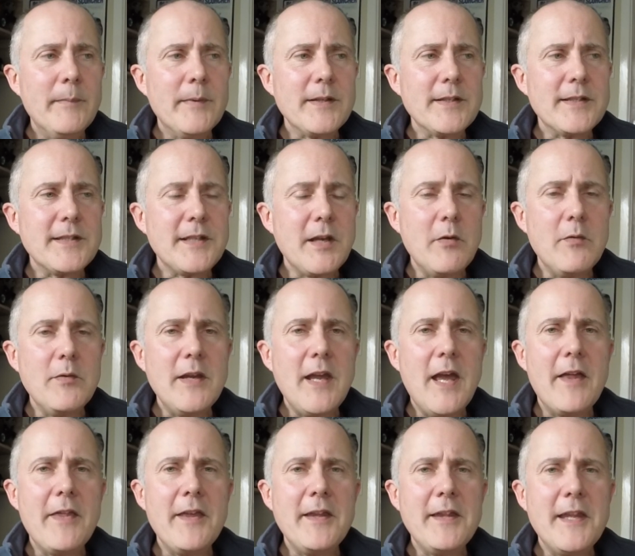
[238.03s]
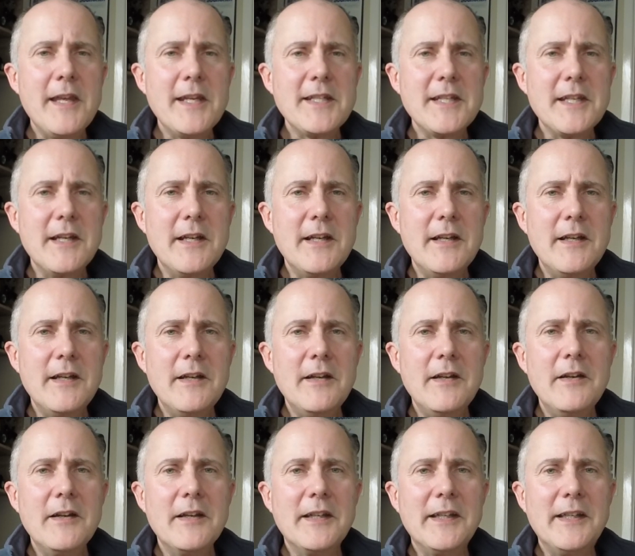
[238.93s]
So yeah, then there's
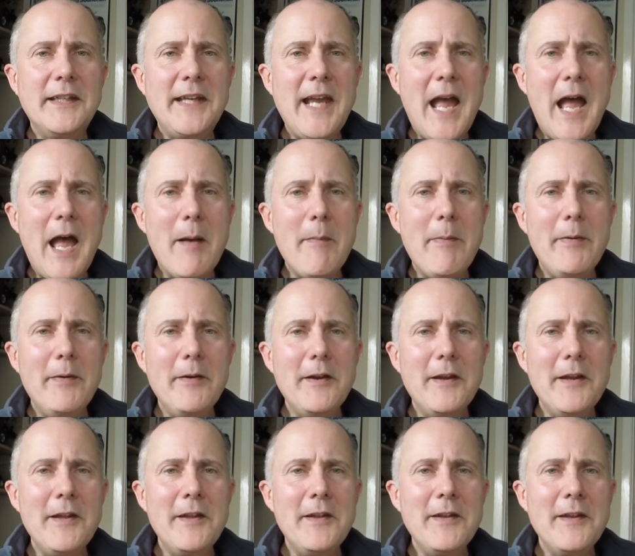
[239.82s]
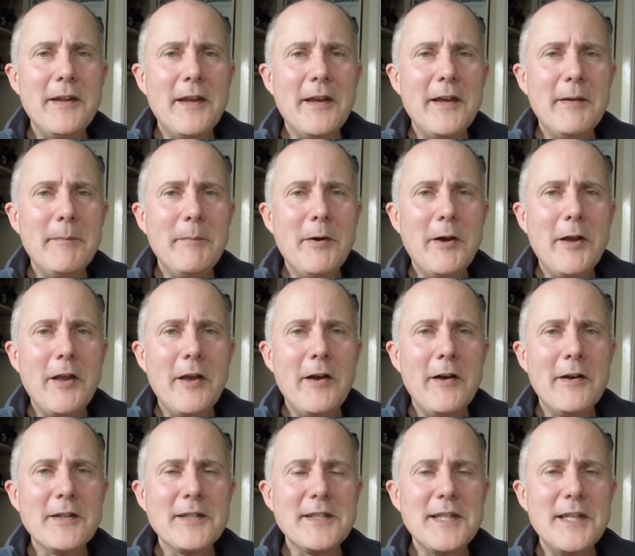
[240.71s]
a gap in my
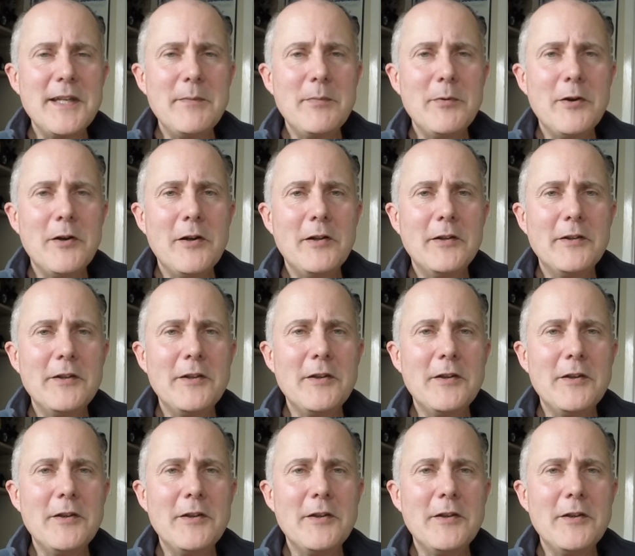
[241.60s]
RC world.